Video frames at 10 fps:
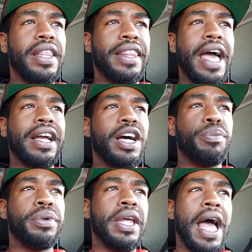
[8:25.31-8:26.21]
that
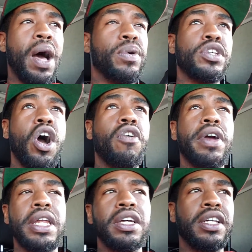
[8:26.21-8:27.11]
company, I was
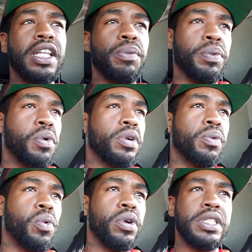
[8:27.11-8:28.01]
already hooked up with
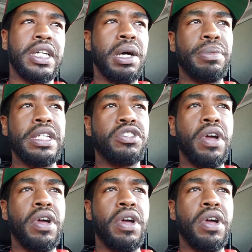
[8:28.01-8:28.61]
warranty companies